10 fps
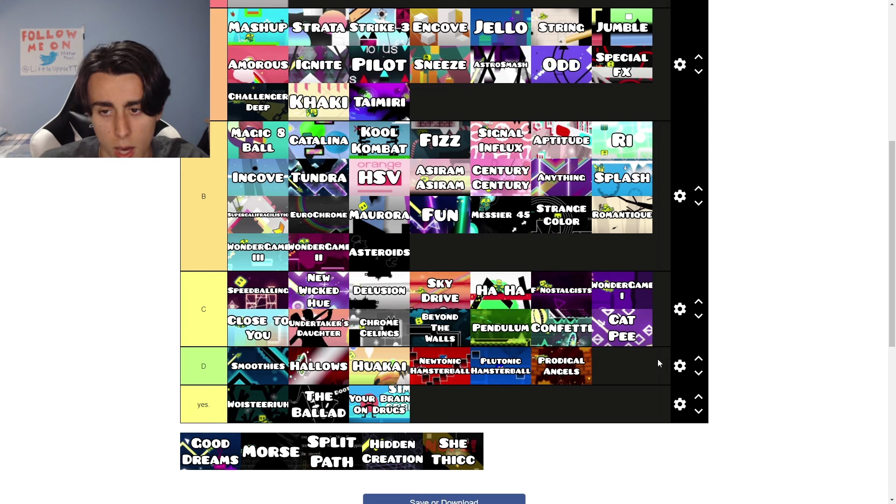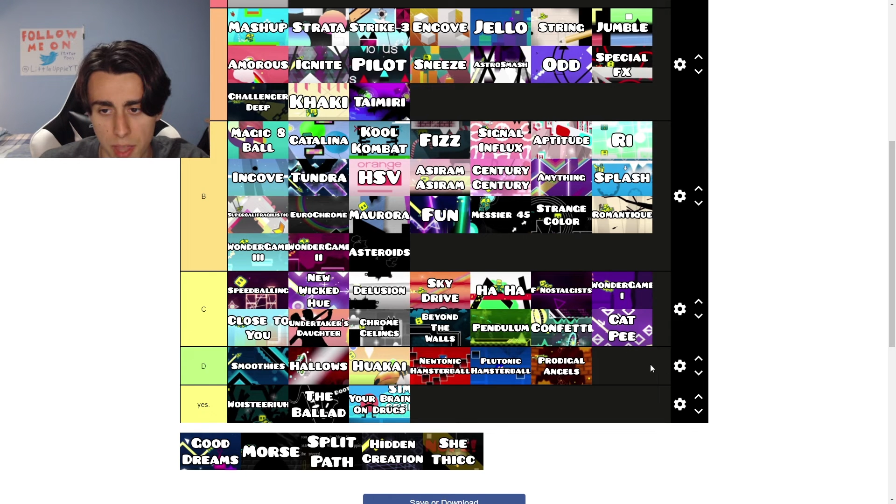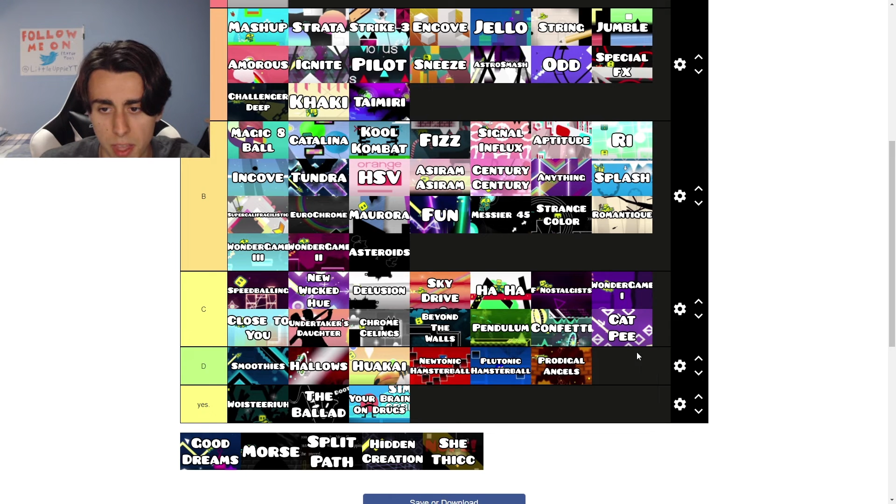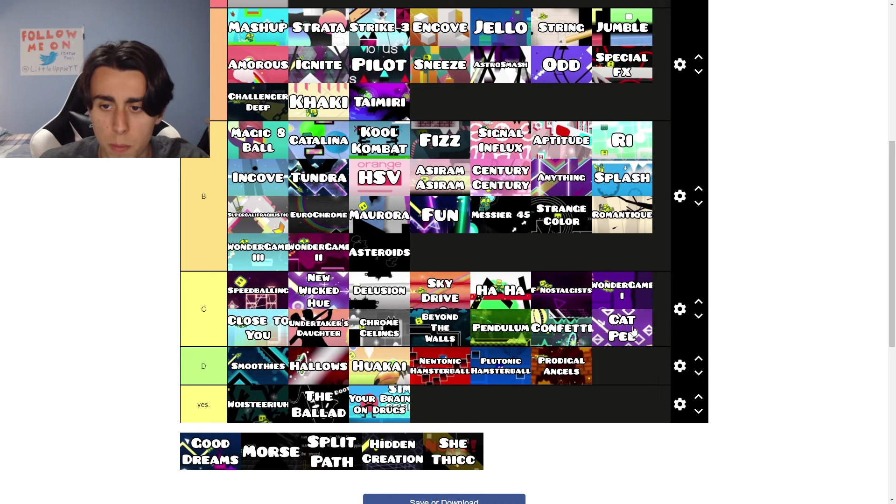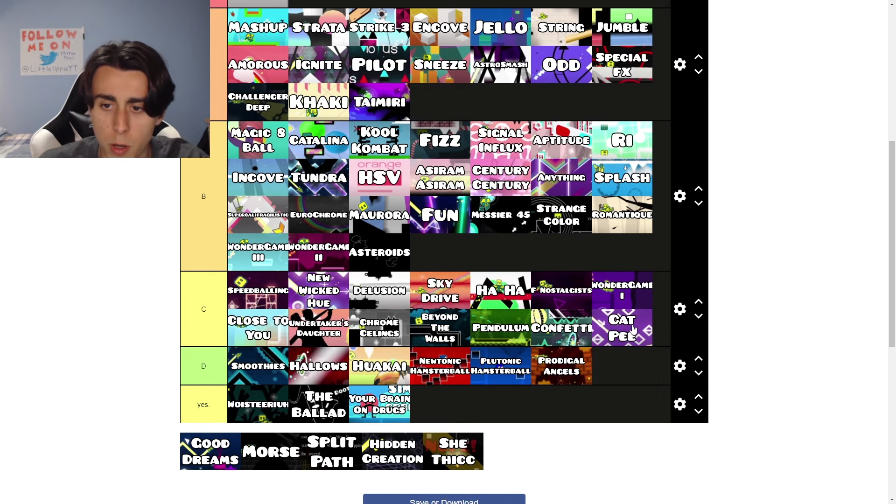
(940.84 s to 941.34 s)
I
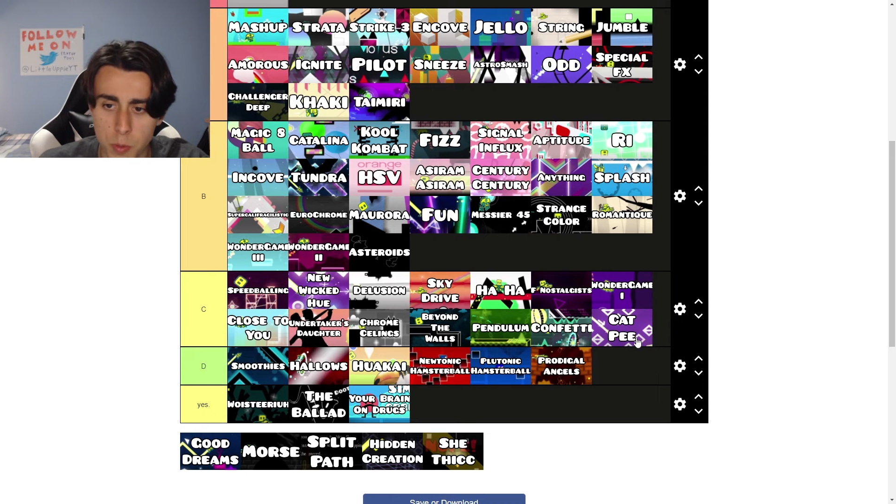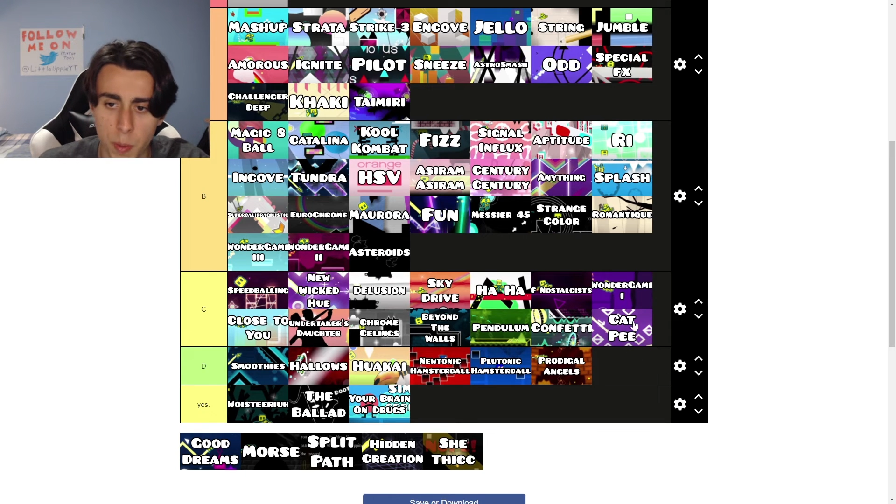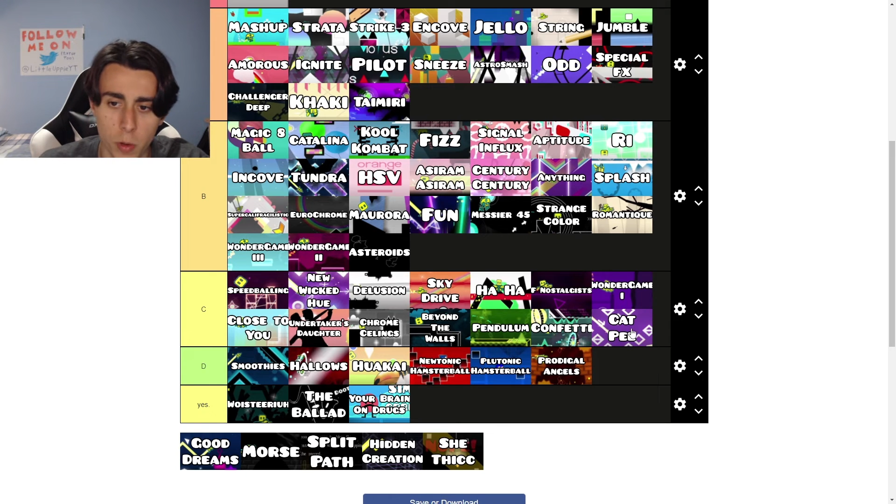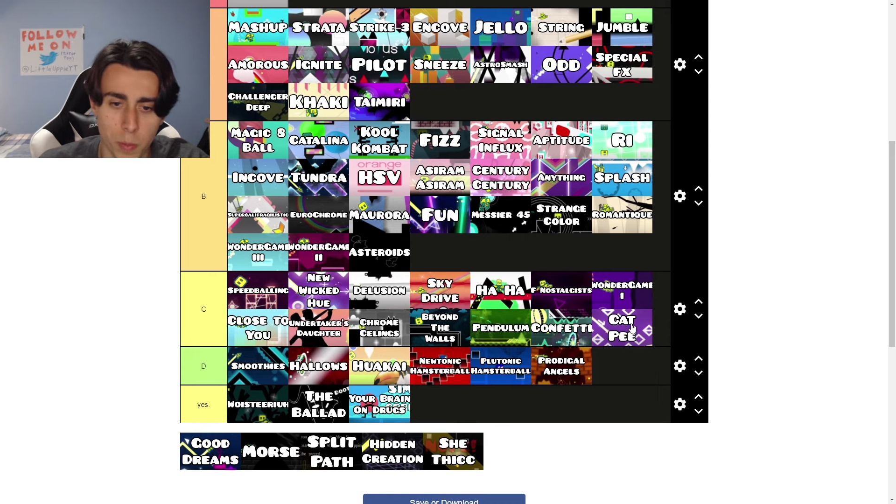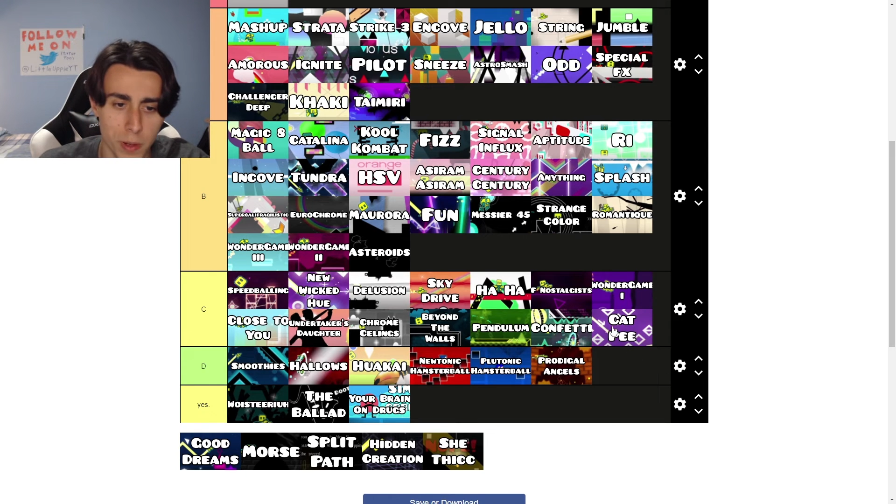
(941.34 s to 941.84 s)
think most
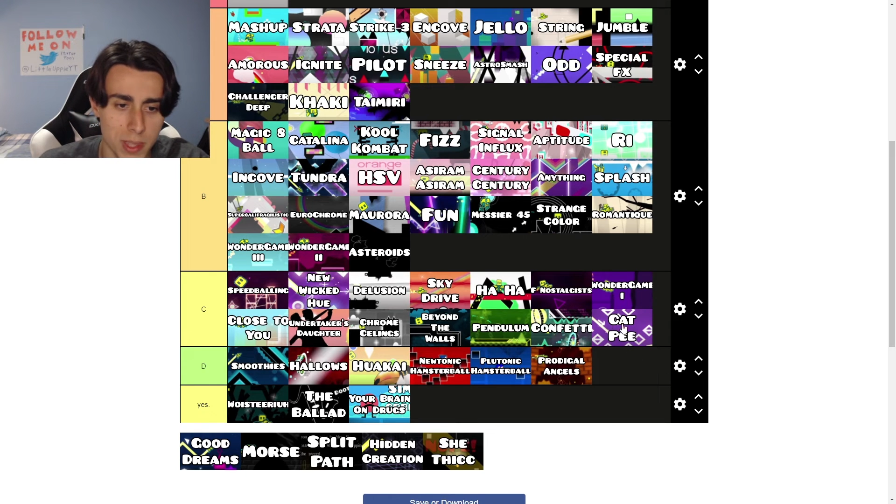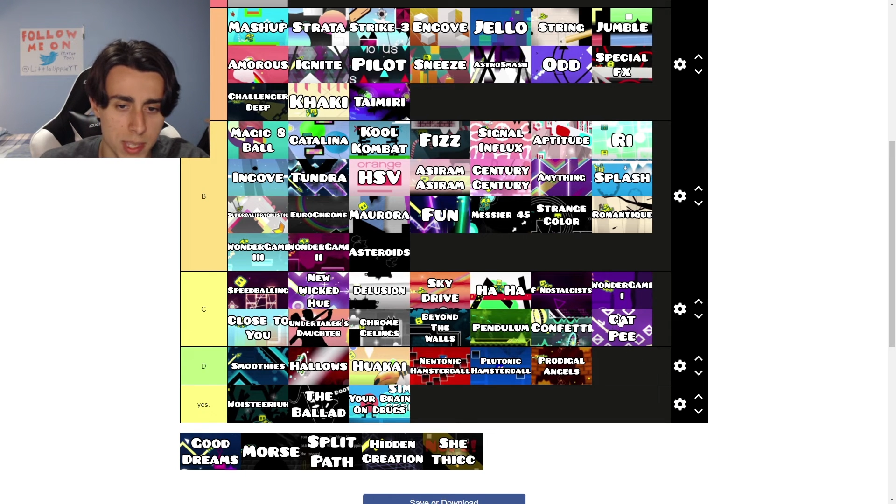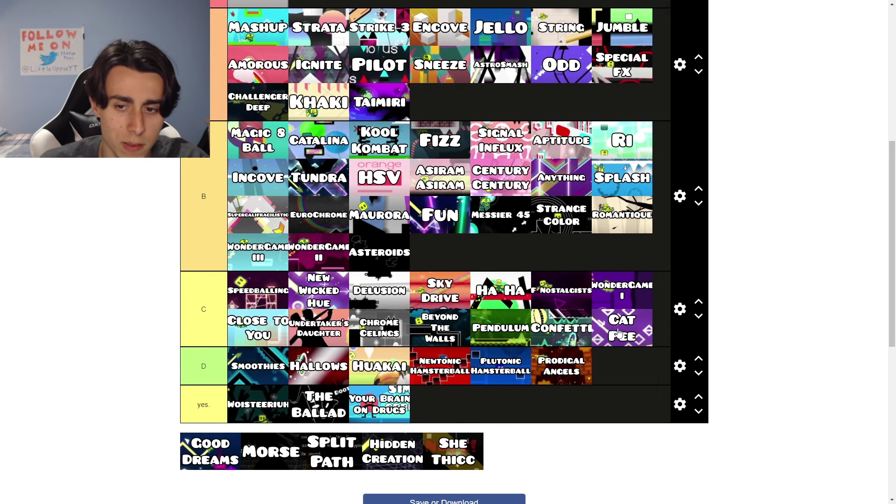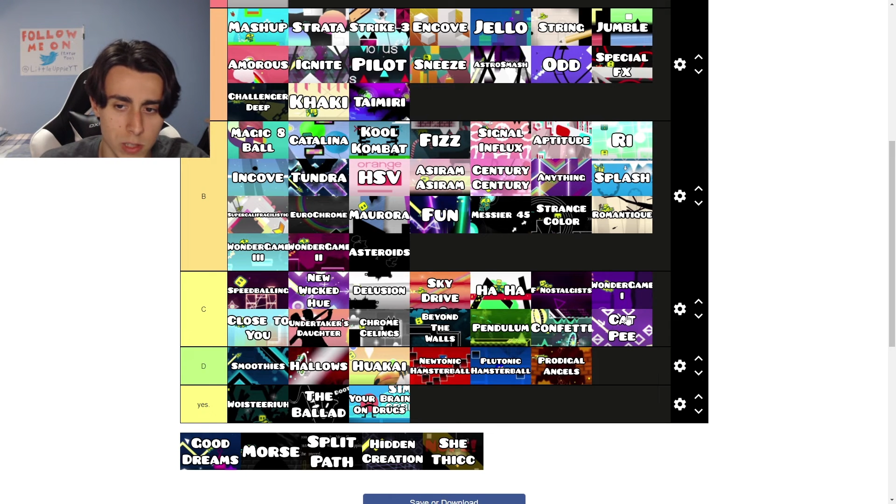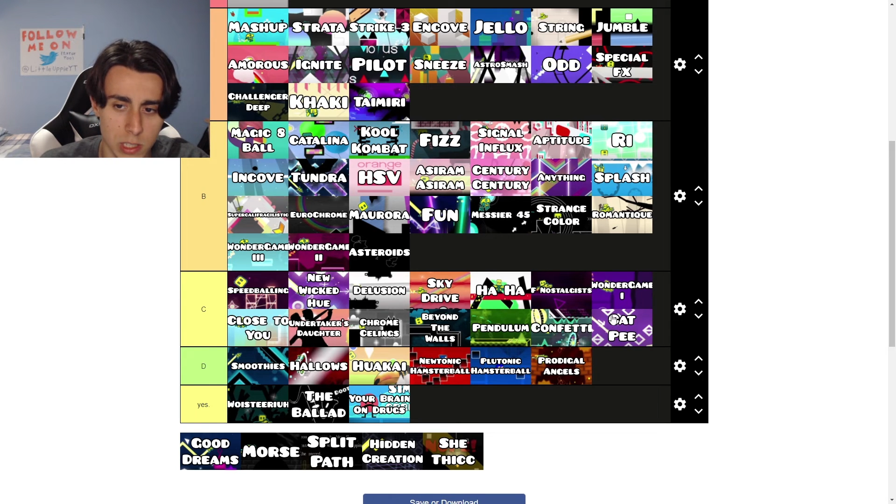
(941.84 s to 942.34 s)
people would put
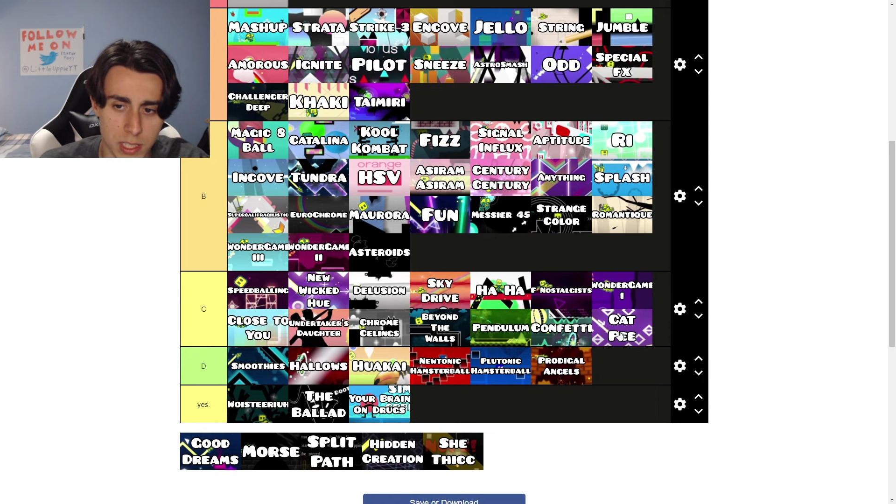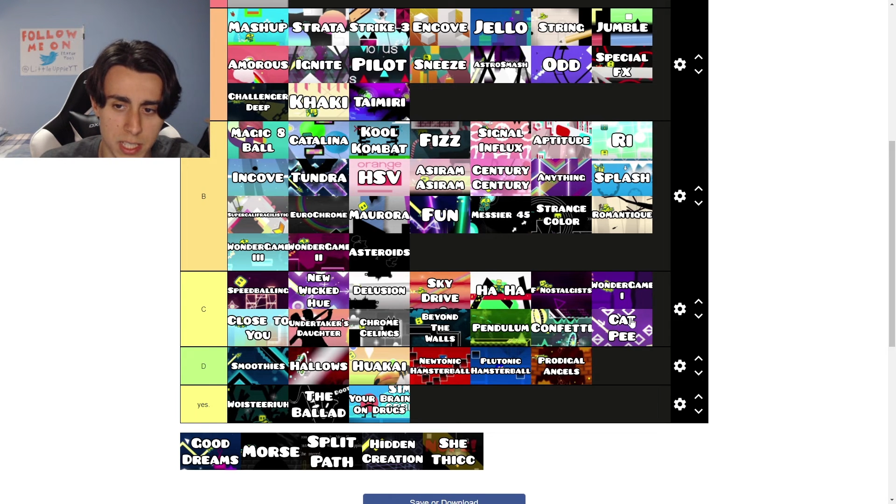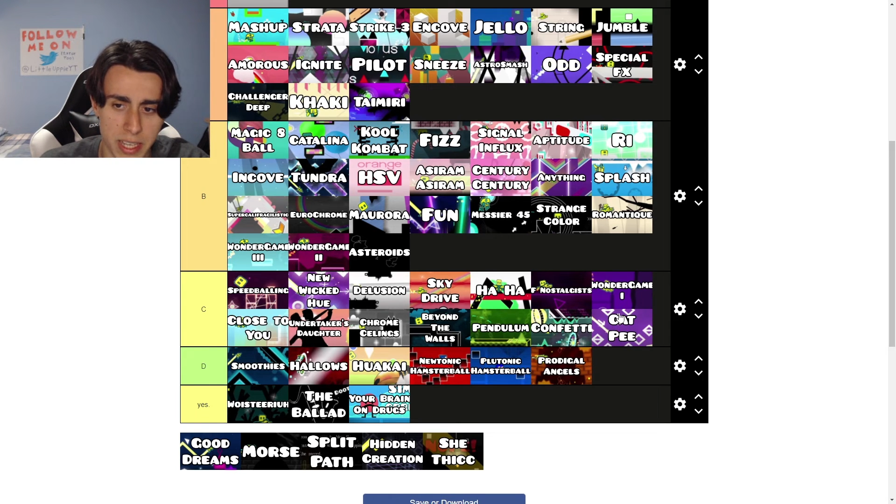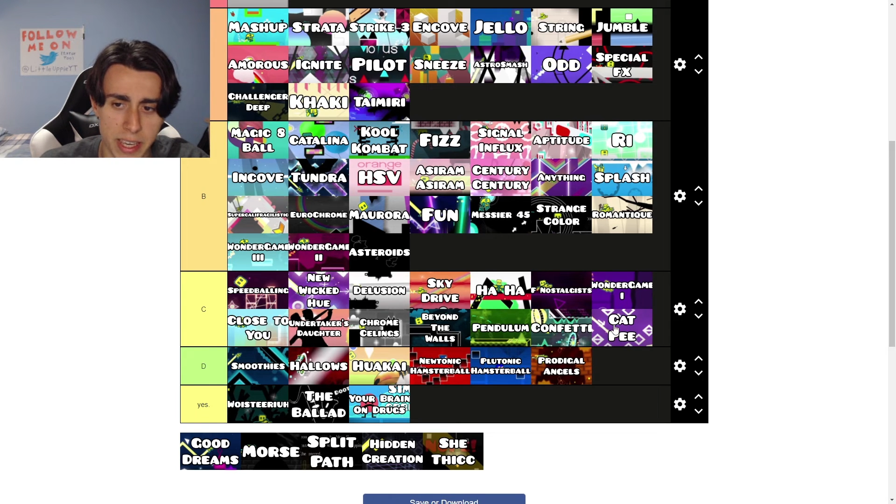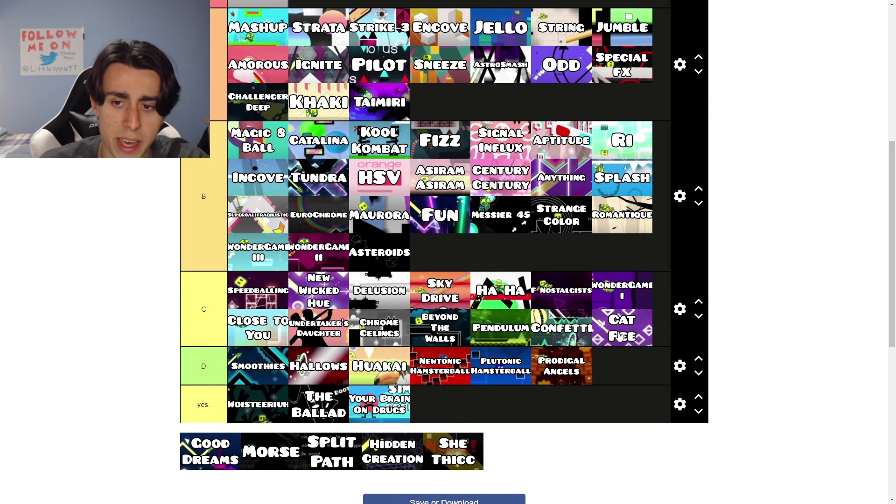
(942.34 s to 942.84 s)
this level in
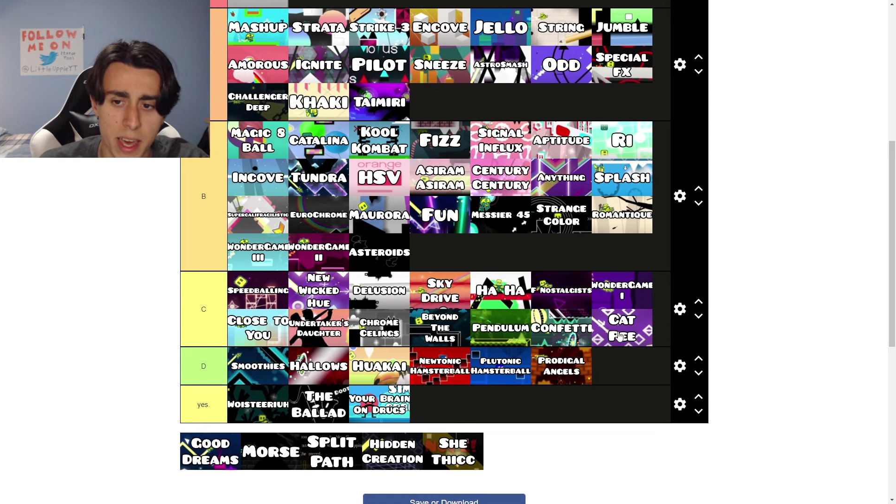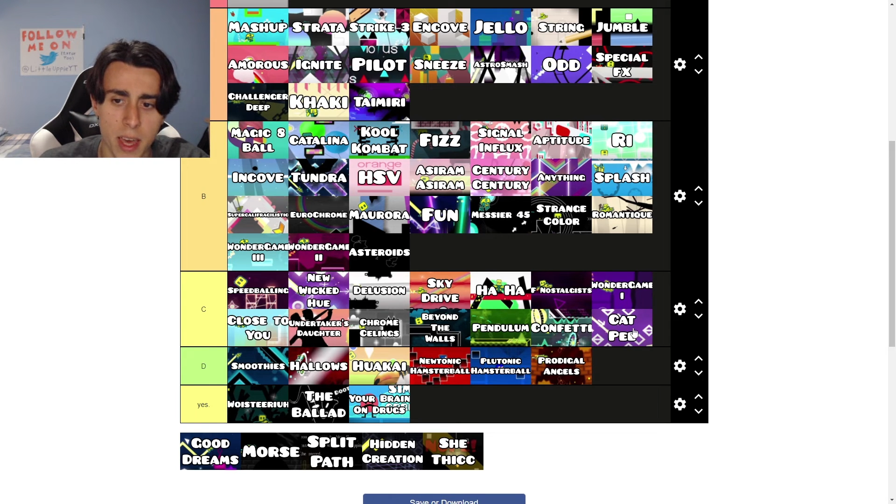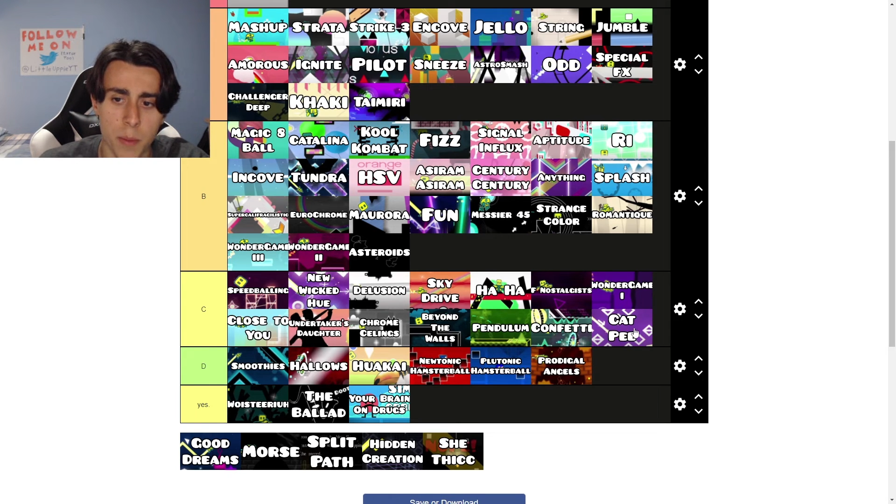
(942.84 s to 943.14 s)
D,